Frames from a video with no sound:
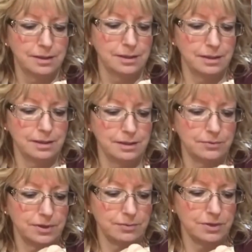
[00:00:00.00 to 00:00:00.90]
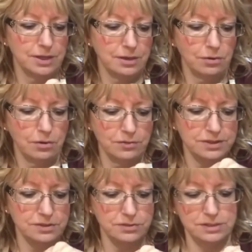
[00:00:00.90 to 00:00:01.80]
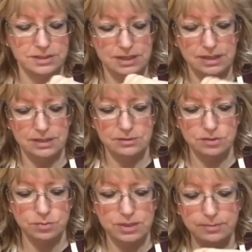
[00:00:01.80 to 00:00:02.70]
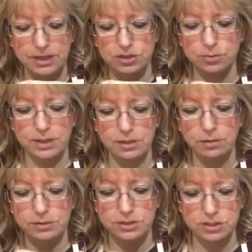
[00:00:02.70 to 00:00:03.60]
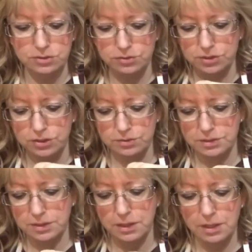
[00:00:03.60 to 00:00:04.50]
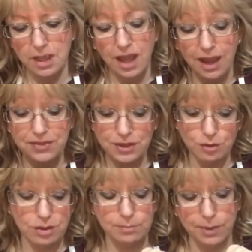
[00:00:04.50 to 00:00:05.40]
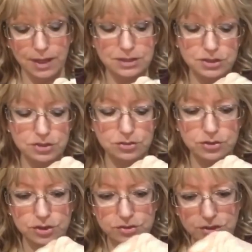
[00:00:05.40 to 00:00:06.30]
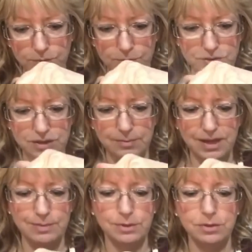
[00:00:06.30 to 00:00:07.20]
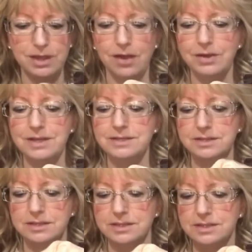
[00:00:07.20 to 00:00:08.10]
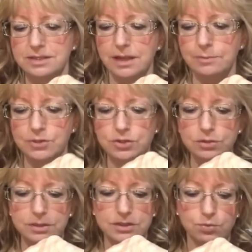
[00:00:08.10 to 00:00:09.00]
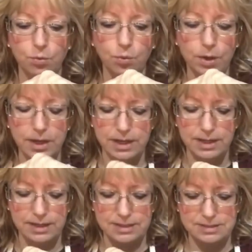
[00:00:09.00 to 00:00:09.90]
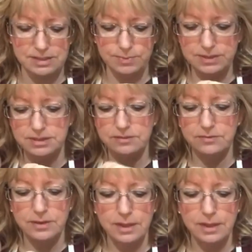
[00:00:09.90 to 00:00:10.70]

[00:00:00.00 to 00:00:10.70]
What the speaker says: I'm gonna get all this goodness out of here so we can make sure we get all the ginger juice. I think you can buy ginger juice commercially made, but look how easy this is, and I'm sure it's way less expensive.